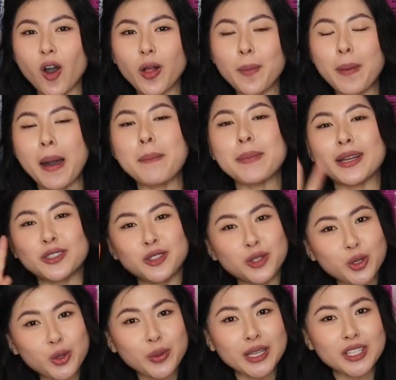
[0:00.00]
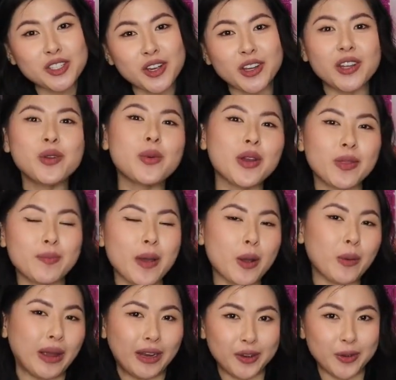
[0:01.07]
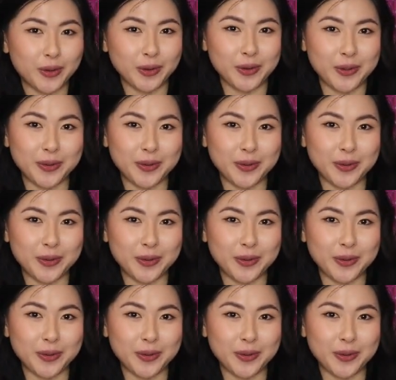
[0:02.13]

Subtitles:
all about my 2-week journey with my way to hula